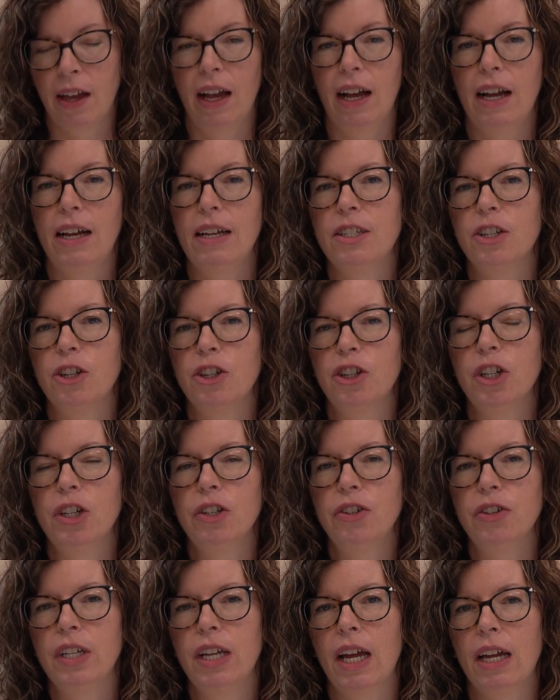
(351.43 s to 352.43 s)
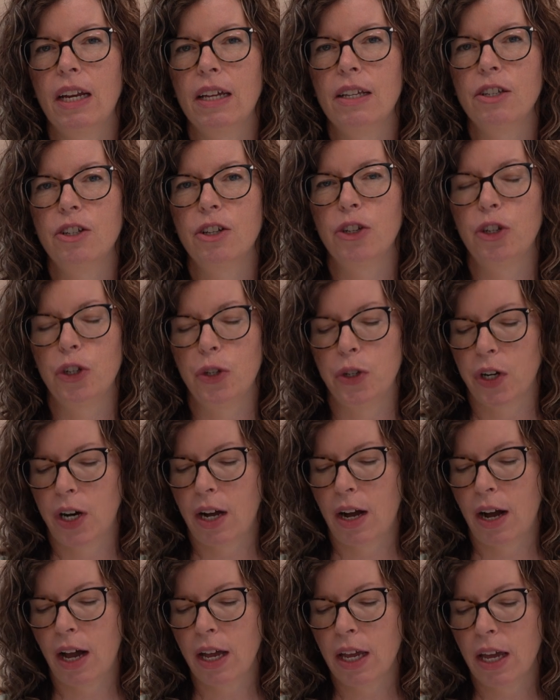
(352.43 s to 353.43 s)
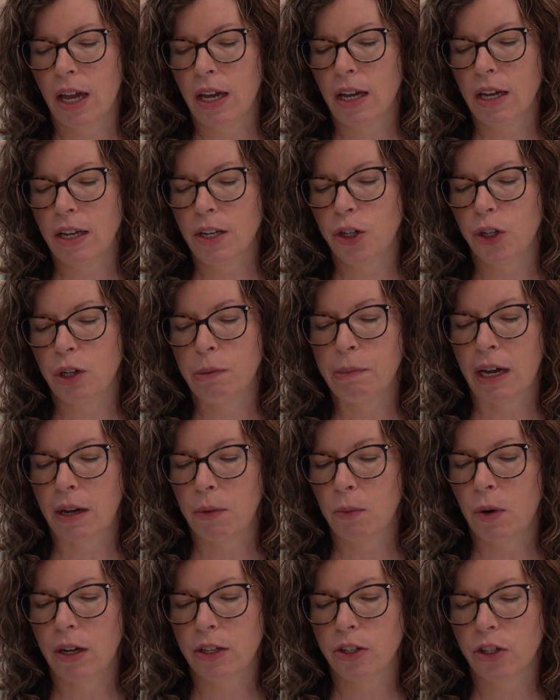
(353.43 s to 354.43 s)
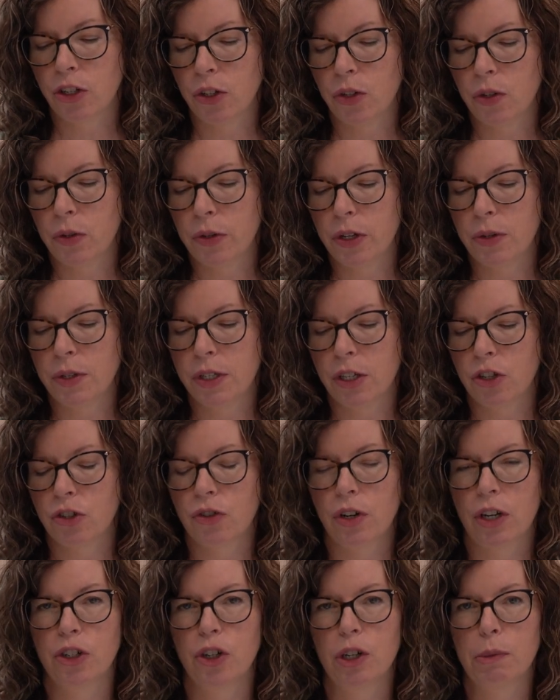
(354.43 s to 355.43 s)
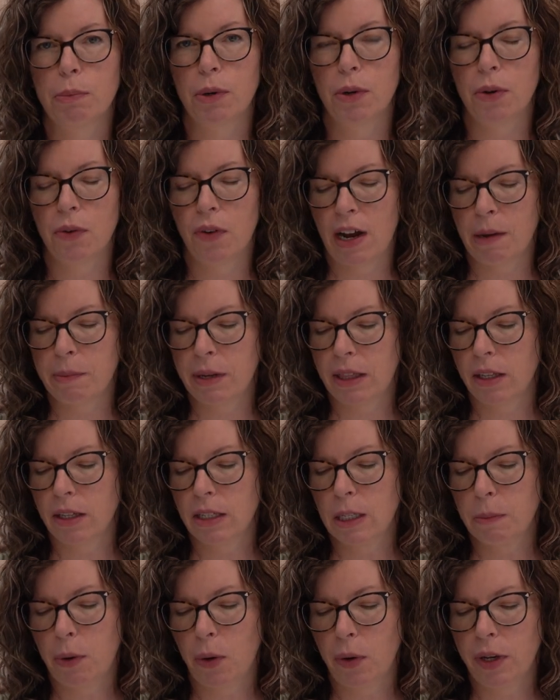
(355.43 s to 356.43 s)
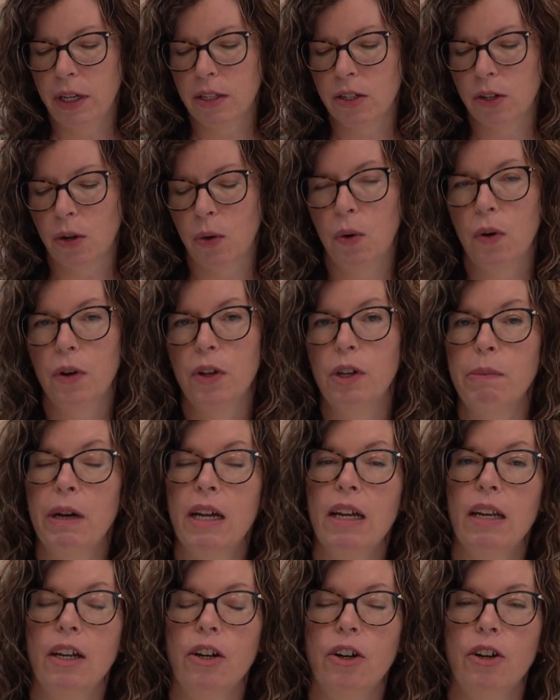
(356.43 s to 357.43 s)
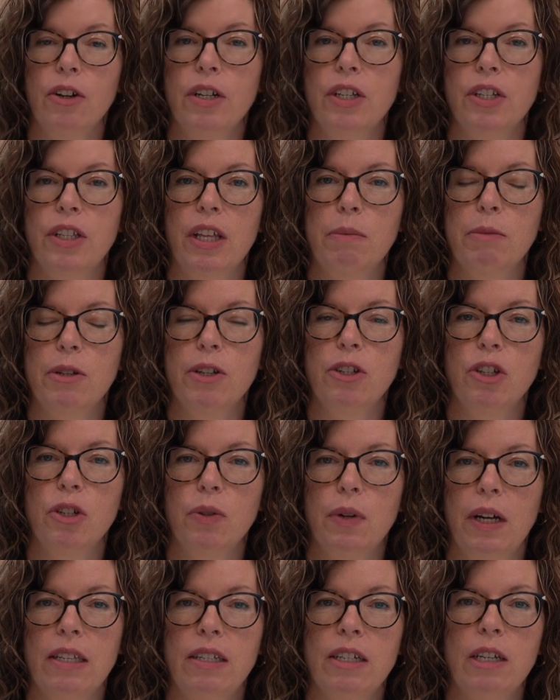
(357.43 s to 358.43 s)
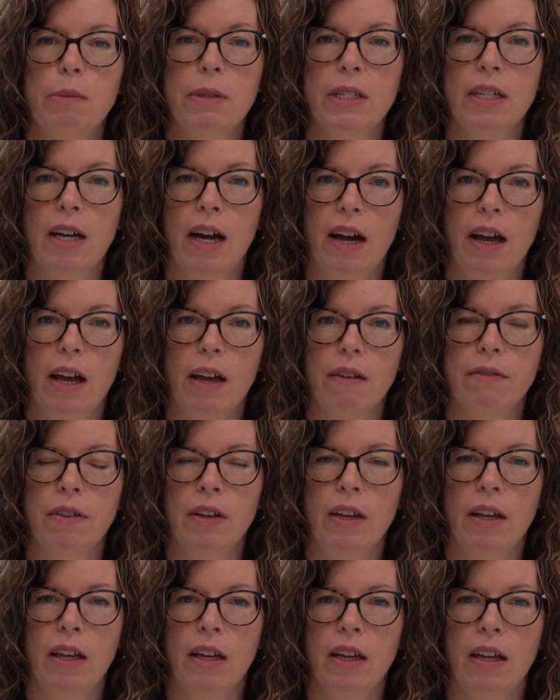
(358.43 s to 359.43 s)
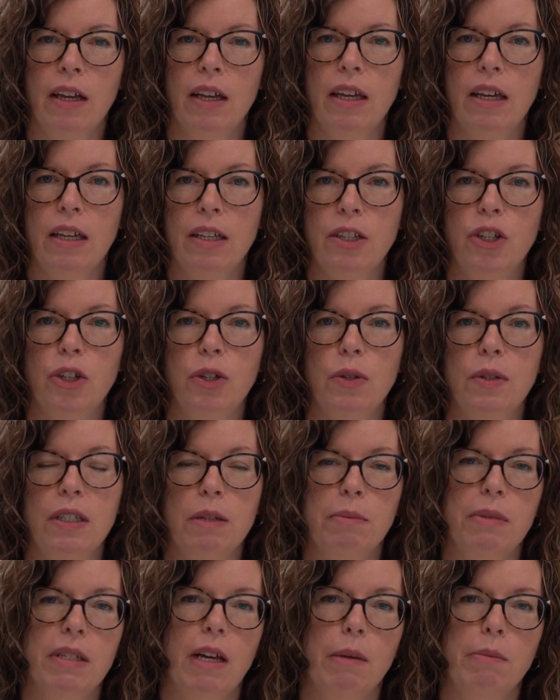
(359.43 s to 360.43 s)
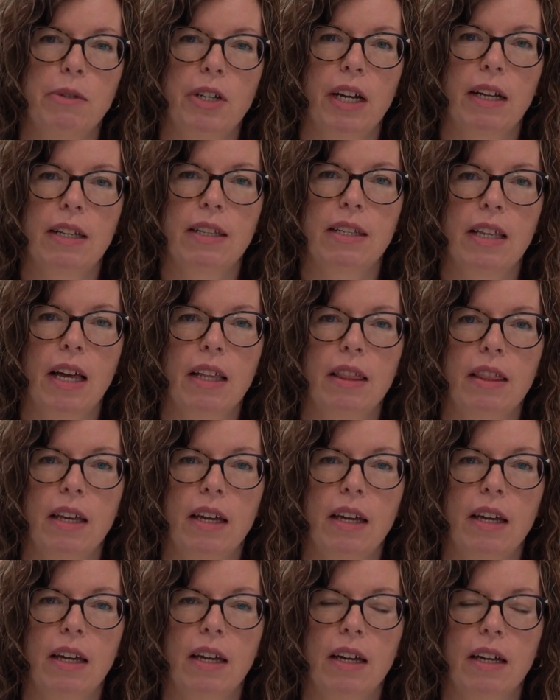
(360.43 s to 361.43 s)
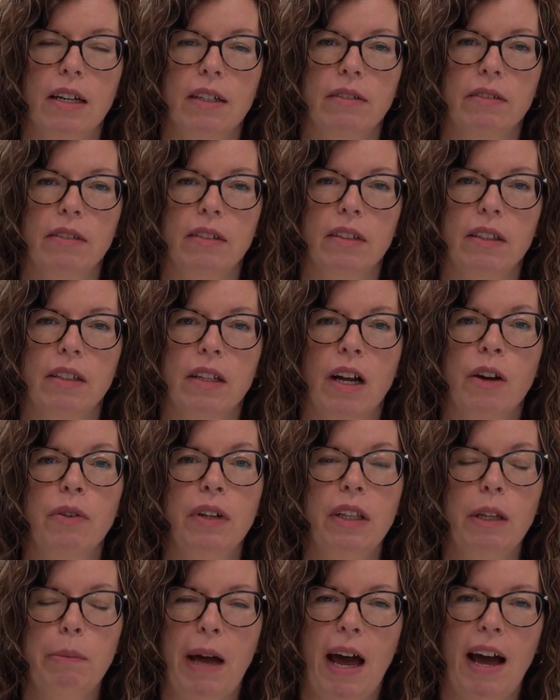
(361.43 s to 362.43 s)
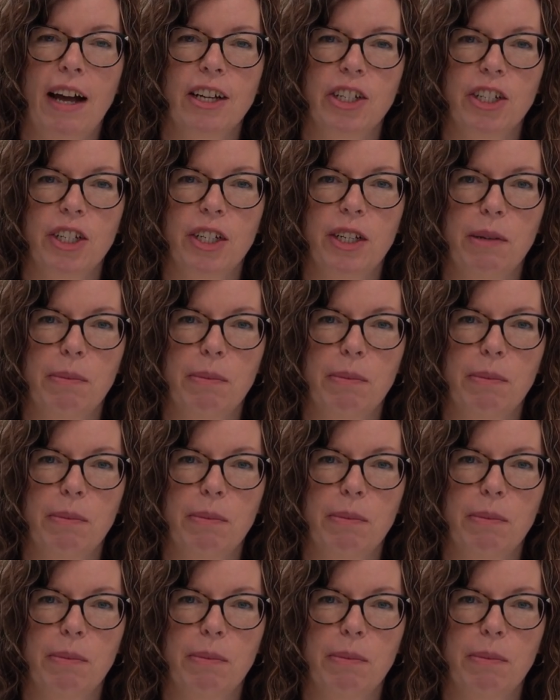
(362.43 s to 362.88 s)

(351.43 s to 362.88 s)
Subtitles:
As your children get into junior high age, you might want to use a structured program at this point, or you might encourage them to do a deep dive into some subjects that they are really passionate